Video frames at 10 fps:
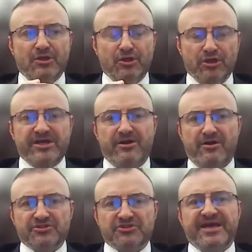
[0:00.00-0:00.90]
look
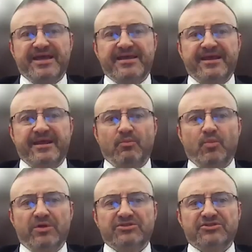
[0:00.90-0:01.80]
at our state
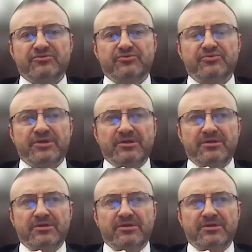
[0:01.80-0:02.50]
and want to